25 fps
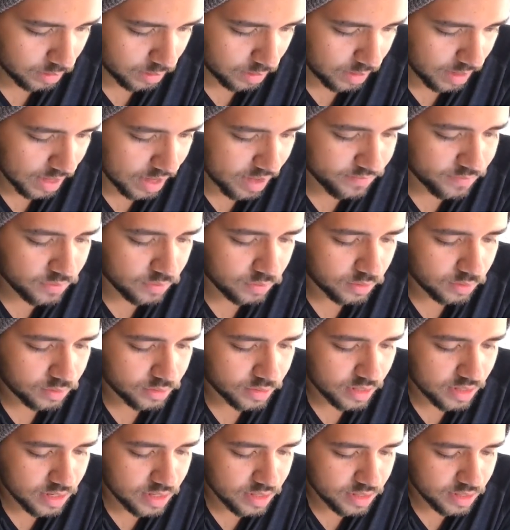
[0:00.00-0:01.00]
have you learned
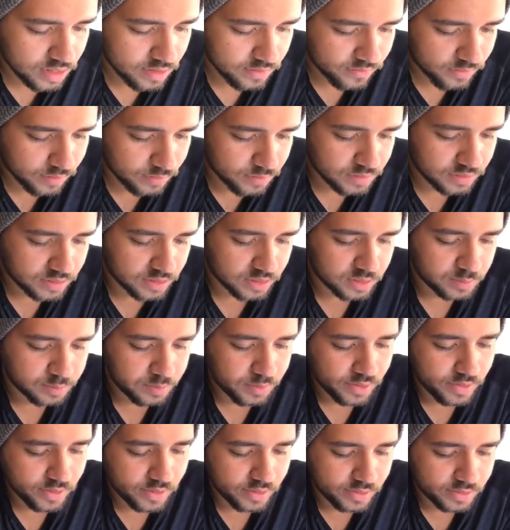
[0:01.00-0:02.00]
anything from this
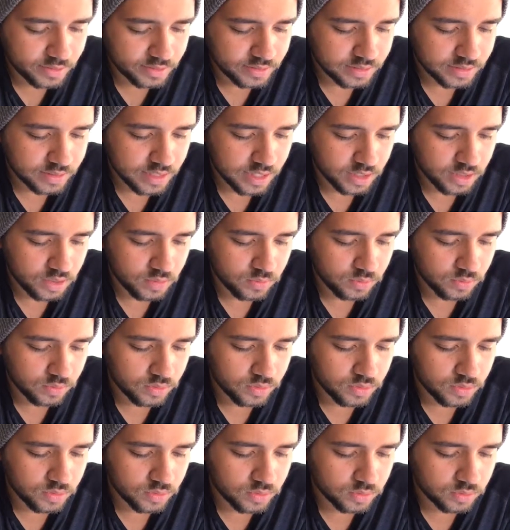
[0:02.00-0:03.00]
experience that you will
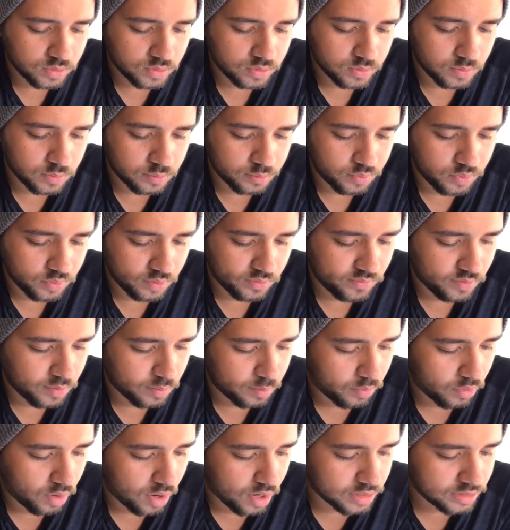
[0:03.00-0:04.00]
use to improve your
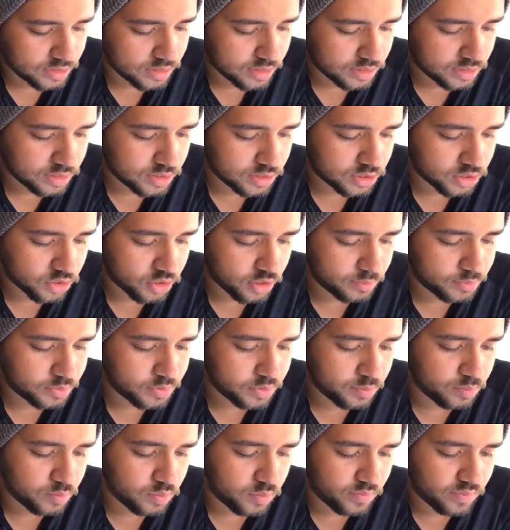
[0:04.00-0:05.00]
process
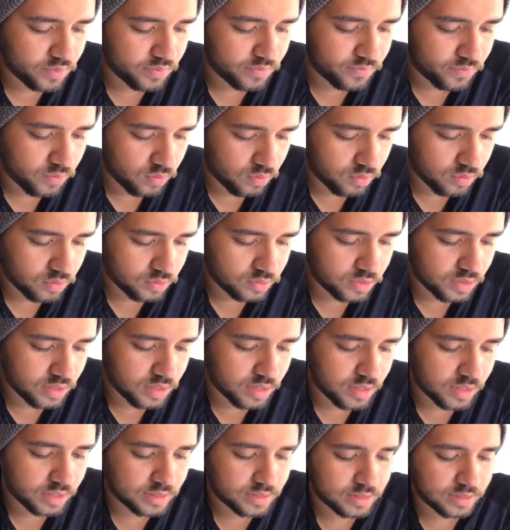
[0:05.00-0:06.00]
description moving forward to the
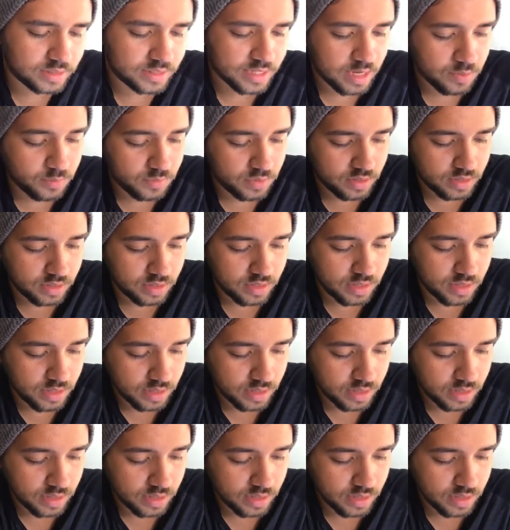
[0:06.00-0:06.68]
next assignment?